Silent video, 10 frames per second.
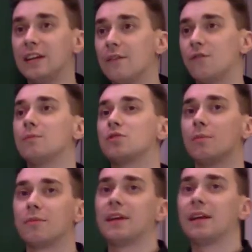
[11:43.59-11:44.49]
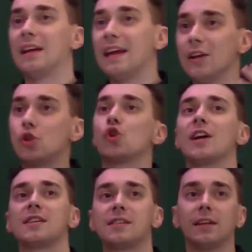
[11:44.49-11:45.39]
Give them something
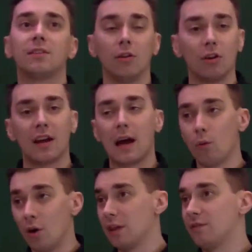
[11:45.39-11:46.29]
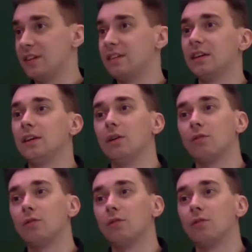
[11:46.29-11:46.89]
interesting to look at while they're visiting you.